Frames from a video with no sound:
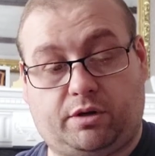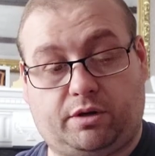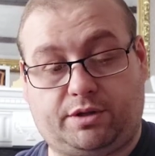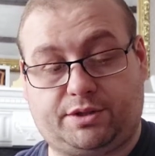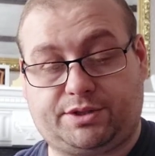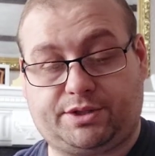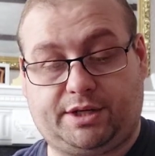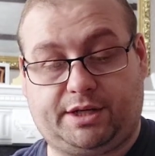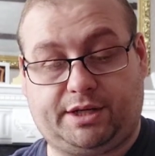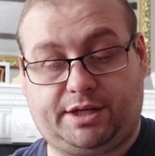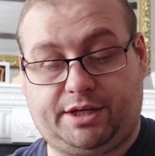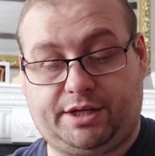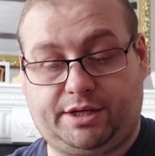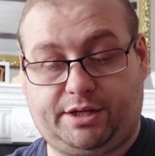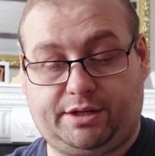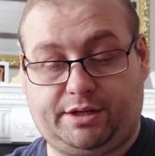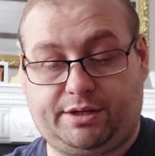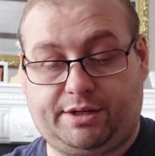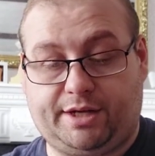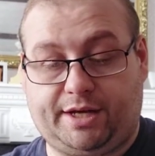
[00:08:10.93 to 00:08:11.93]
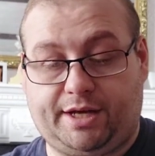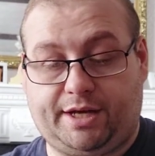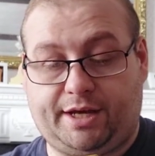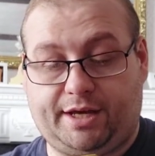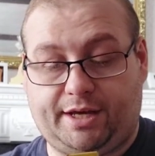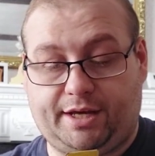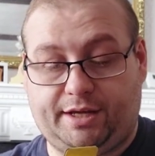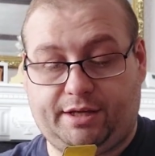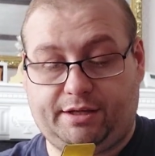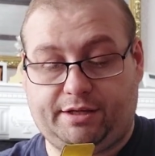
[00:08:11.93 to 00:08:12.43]
Wars, and
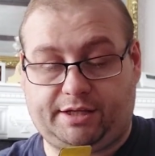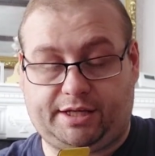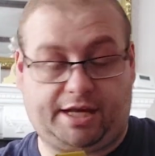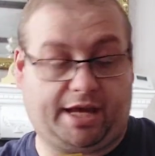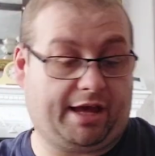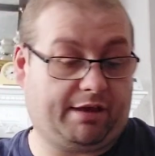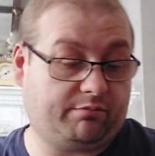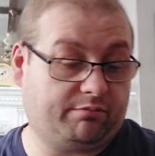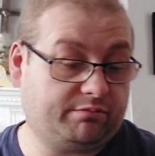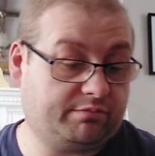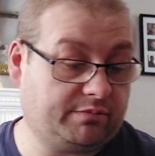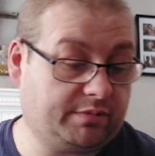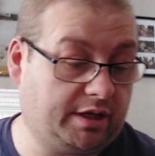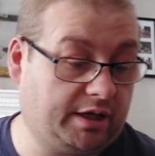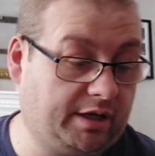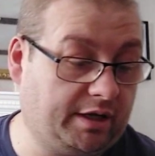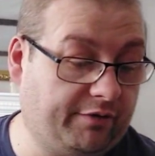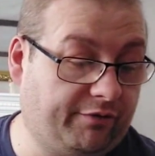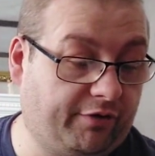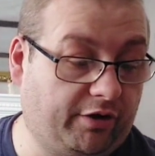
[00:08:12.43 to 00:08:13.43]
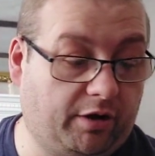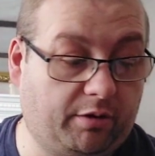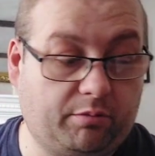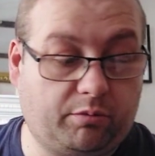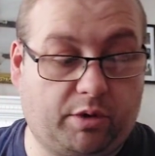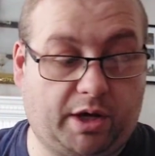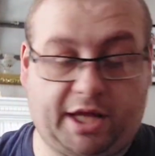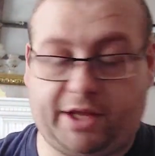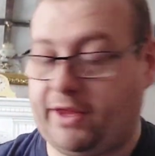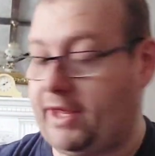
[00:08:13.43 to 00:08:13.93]
I thought,
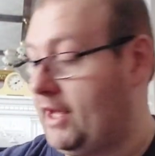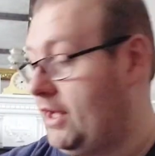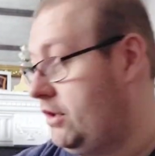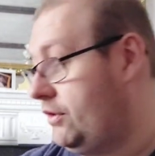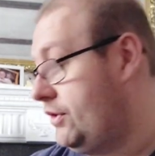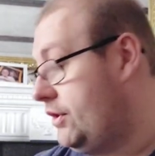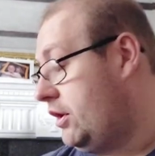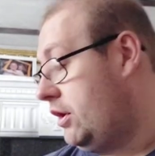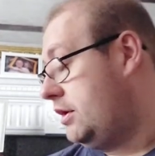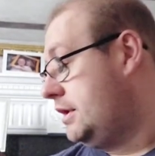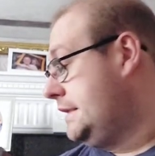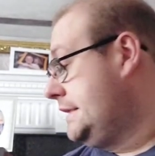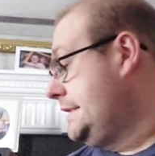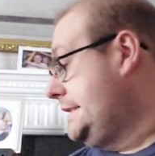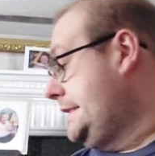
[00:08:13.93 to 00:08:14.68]
why the hell not?